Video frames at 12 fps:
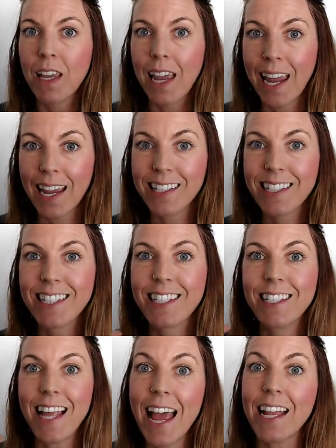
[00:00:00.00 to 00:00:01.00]
and
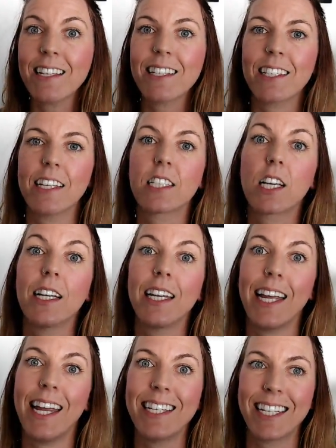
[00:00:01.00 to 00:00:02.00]
since is going
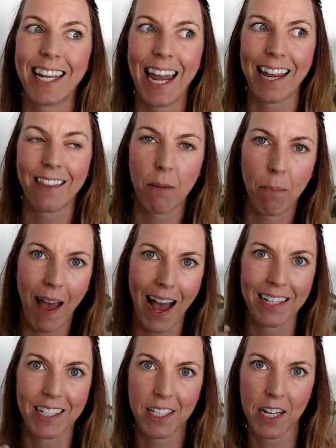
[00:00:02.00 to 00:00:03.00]
to indicate the
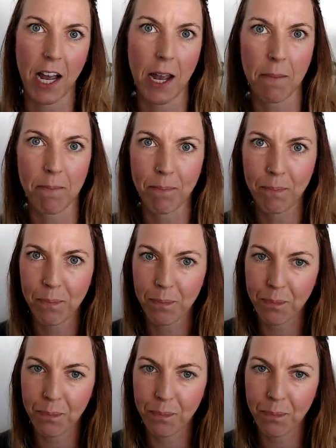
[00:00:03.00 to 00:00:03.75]
past time.